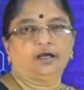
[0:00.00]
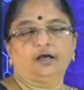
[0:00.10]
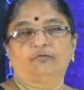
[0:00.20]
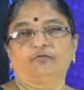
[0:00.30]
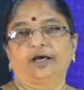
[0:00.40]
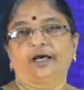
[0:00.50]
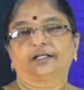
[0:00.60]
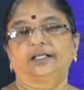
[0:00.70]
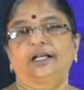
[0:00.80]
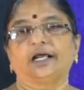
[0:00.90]
where
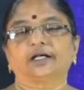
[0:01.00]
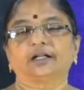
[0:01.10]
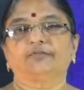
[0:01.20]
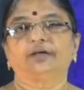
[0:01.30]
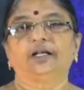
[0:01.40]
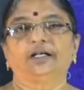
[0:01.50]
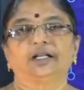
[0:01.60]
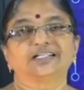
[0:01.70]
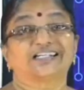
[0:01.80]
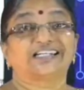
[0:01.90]
the electric field
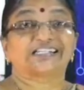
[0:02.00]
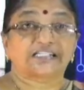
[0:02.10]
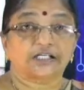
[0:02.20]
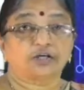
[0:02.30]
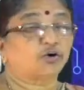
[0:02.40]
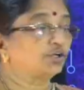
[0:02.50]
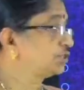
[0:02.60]
intensity 0 is